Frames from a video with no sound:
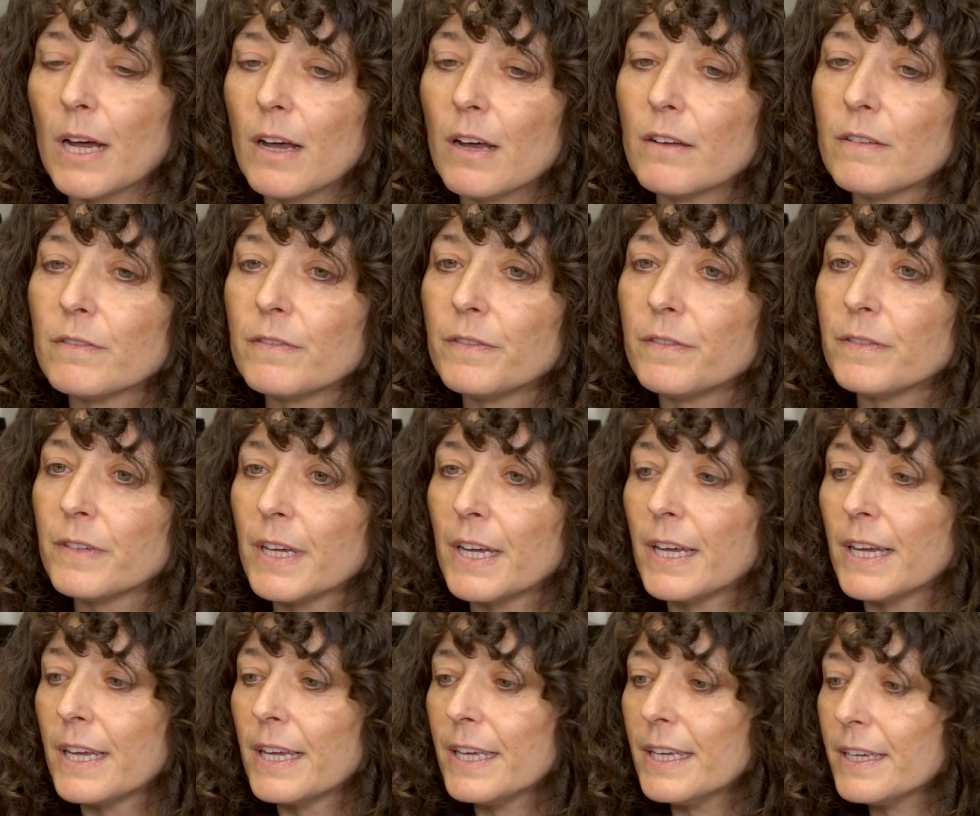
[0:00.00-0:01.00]
of
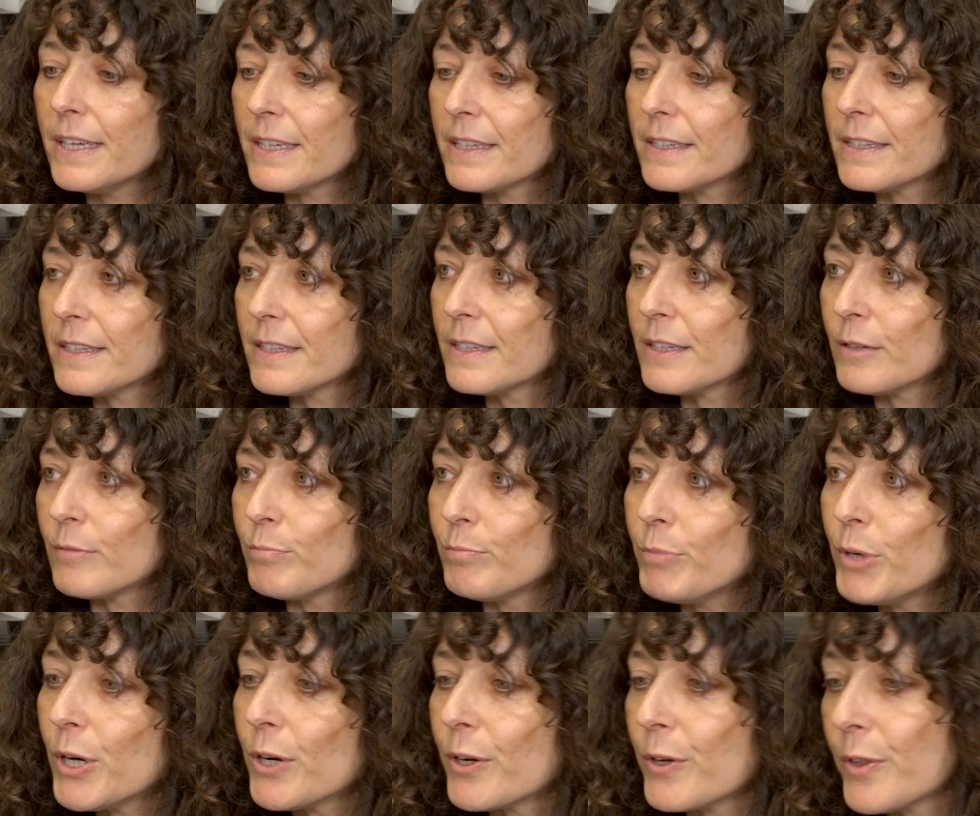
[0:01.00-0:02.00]
his
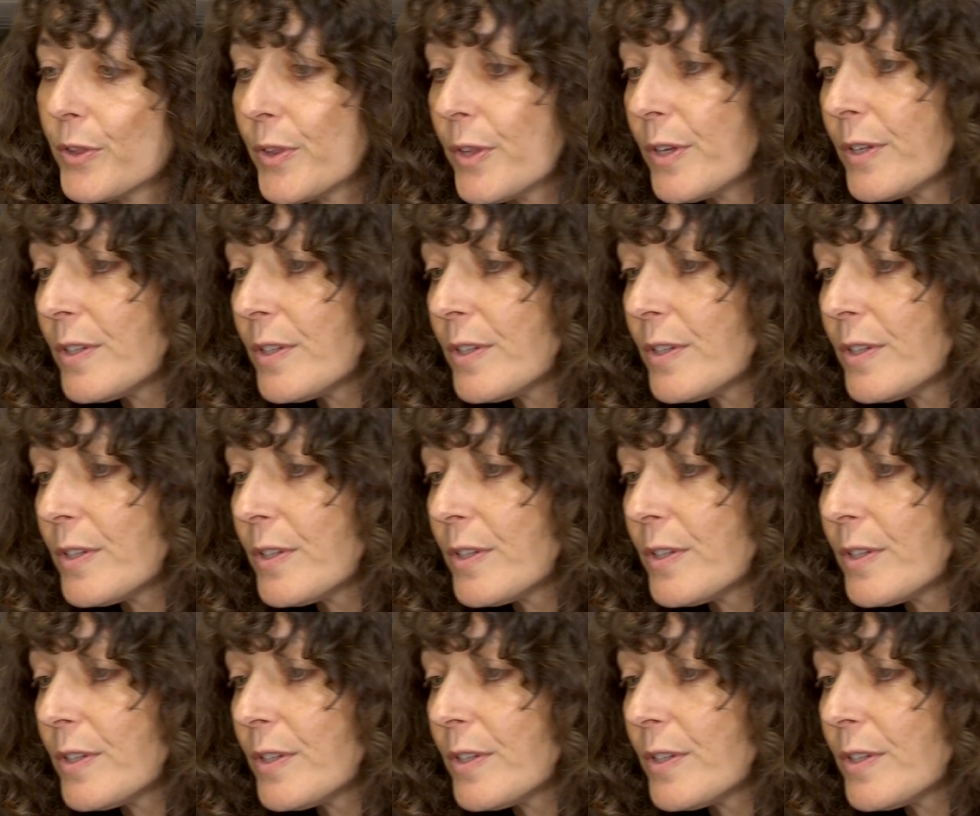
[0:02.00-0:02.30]
birth,